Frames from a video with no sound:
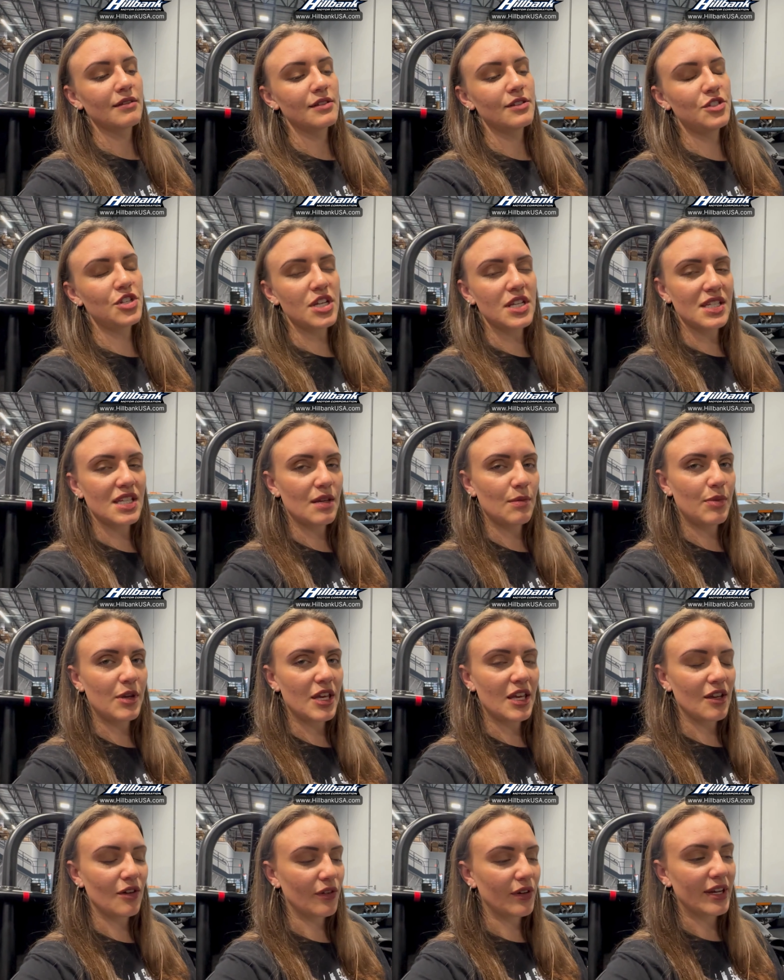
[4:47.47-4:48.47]

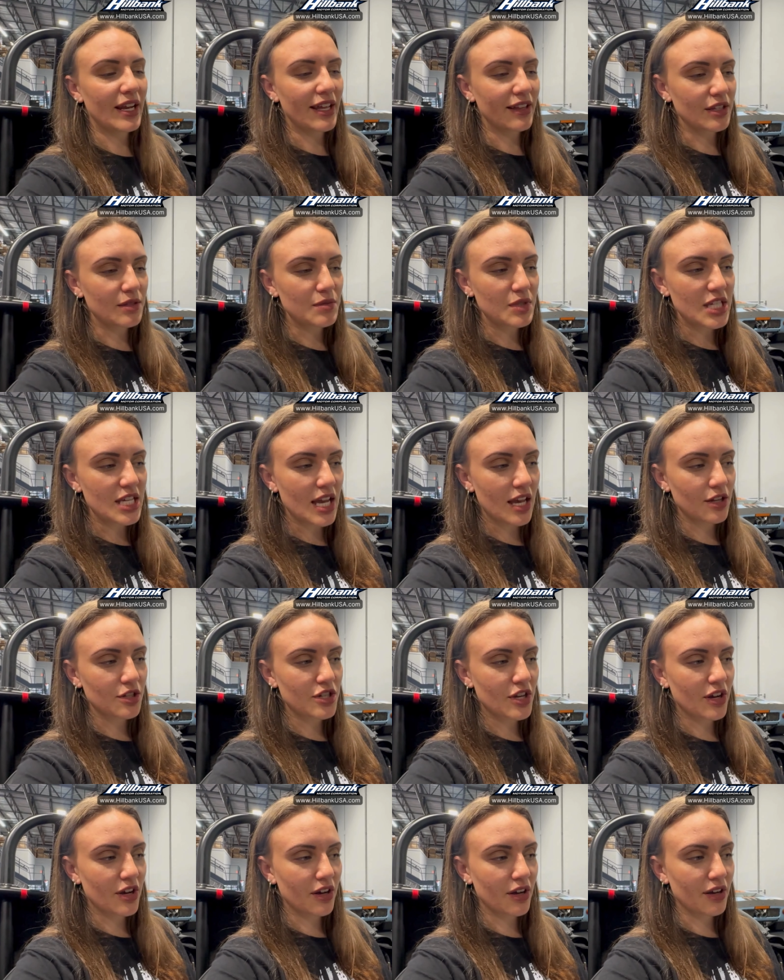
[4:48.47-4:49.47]
GCP or an
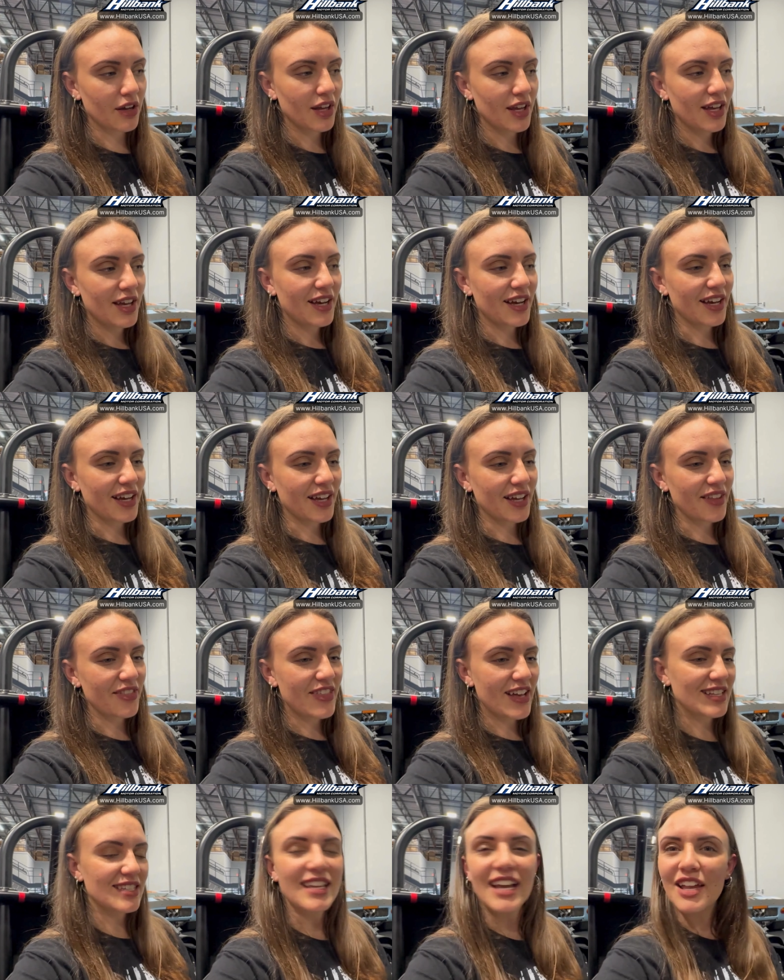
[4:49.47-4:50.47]
LMDH car,
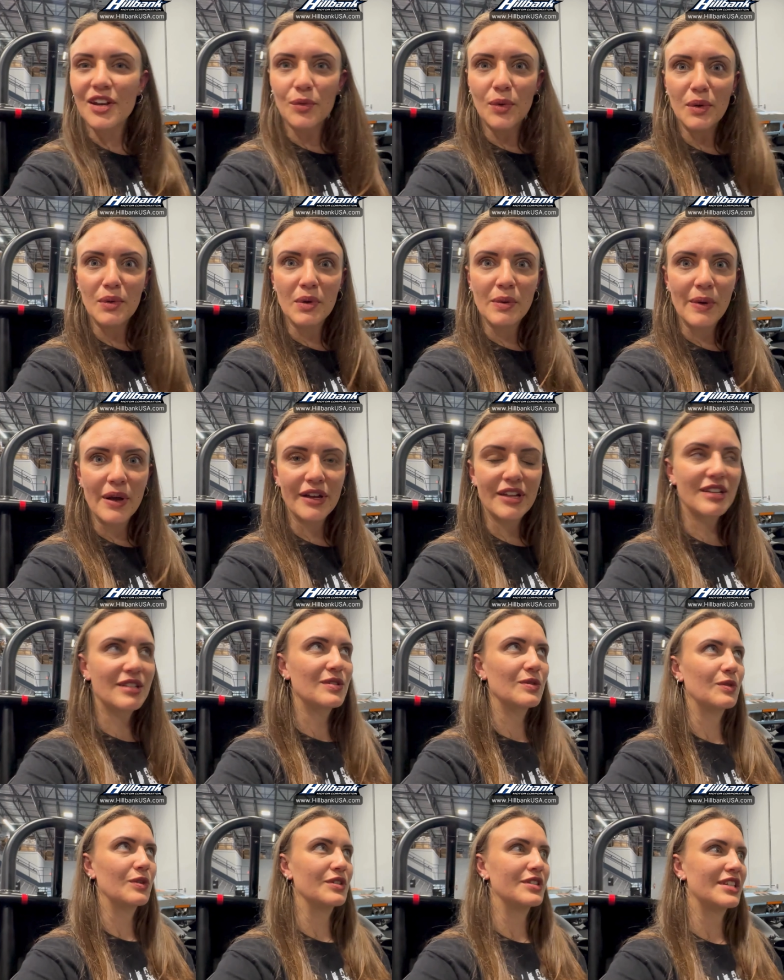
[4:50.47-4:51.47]
that's kind of what we're
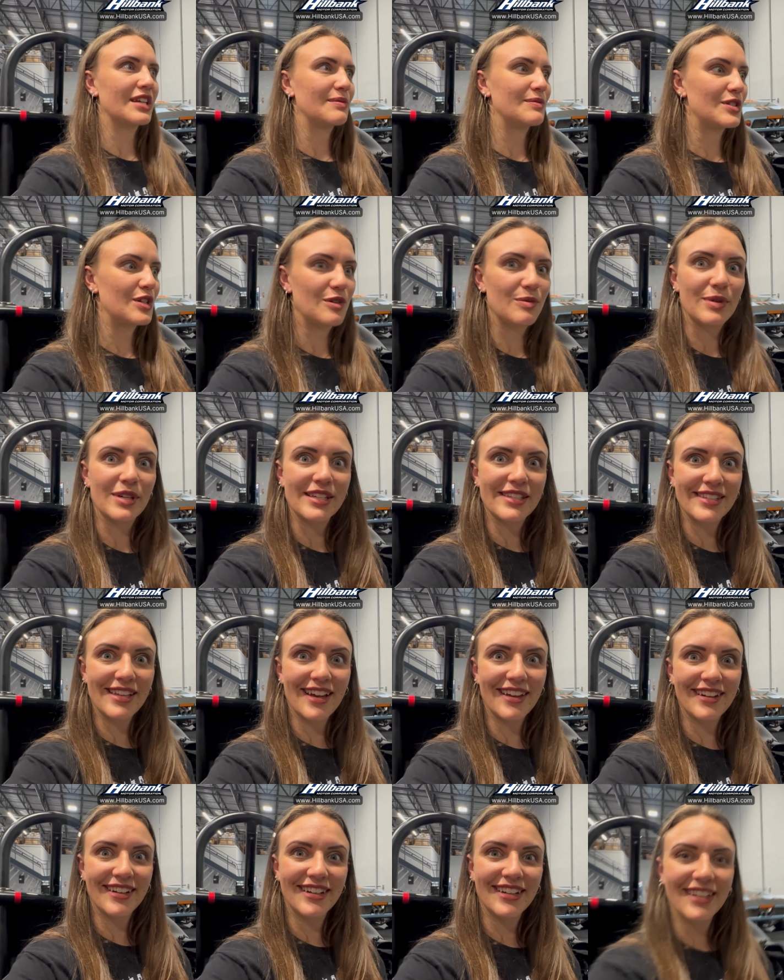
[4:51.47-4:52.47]
working towards. I'm super
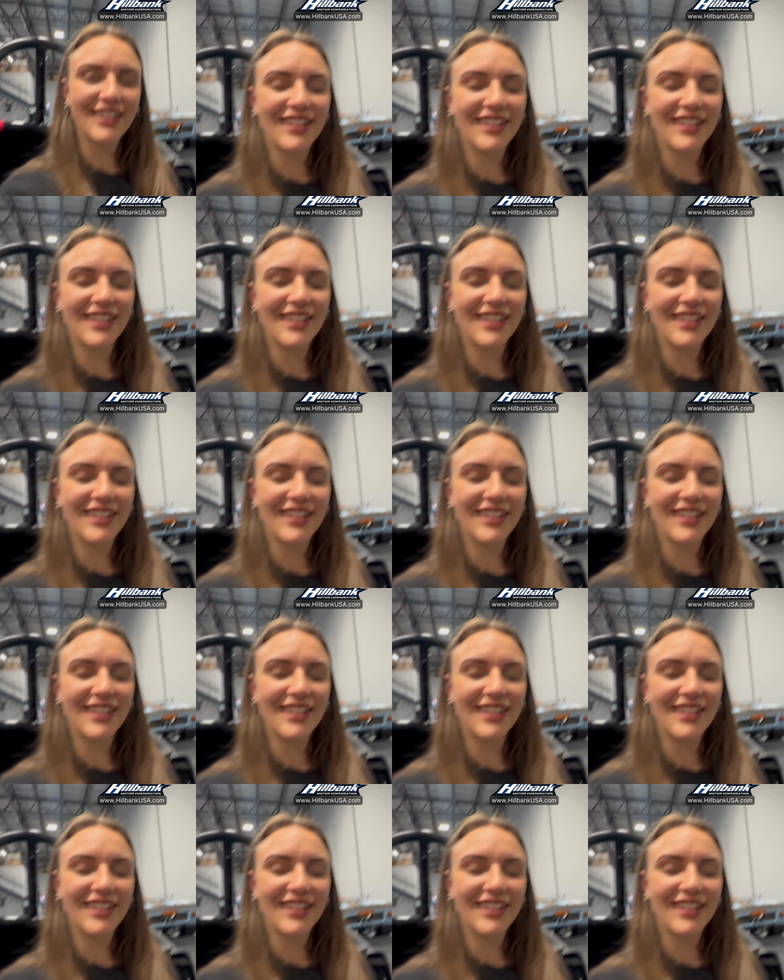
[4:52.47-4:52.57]
excited.